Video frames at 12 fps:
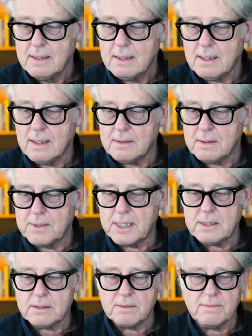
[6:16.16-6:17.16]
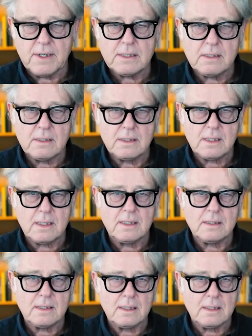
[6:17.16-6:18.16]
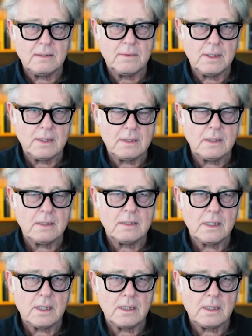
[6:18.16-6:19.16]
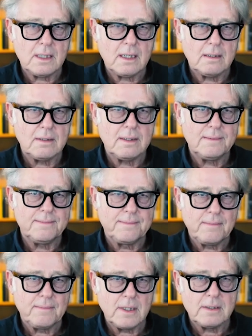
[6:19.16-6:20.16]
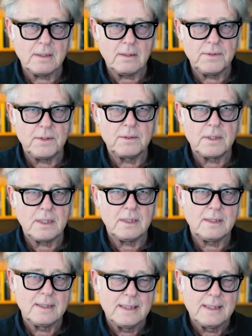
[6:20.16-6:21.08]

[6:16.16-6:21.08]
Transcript: uh, the major investor says that you know let's just shut it down. You know, there's no future here.